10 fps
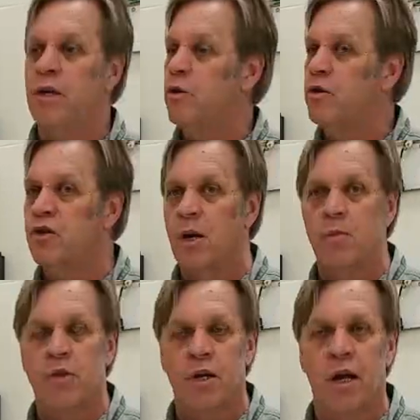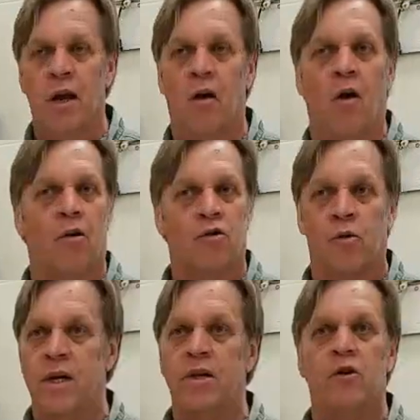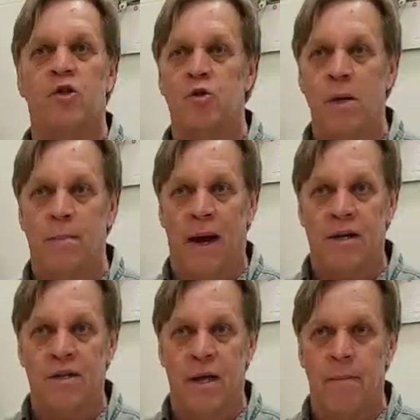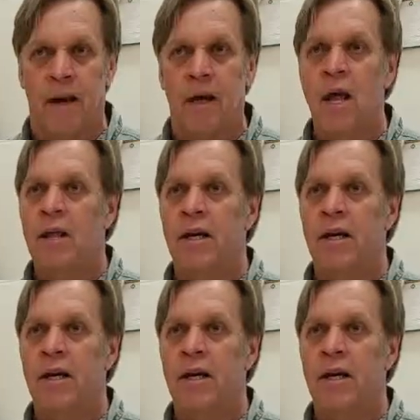And they do the same with the KLRs or any of their street bikes they make.